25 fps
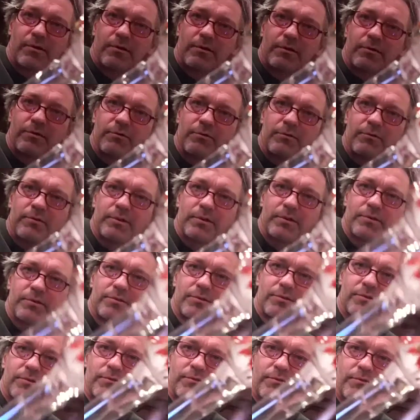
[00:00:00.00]
Two
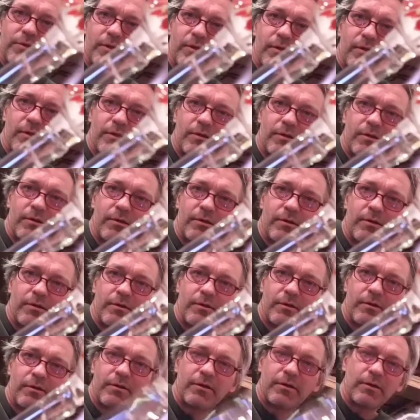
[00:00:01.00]
discs of color.
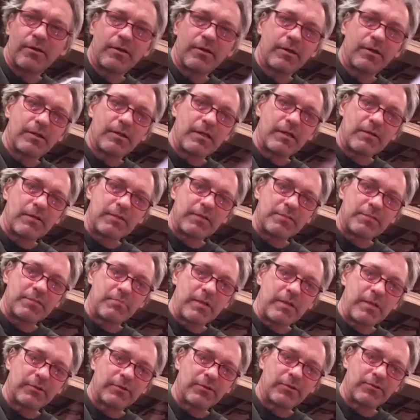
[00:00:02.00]
Now let's
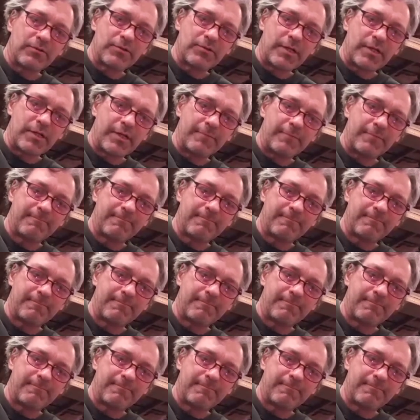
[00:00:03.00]
melt those in.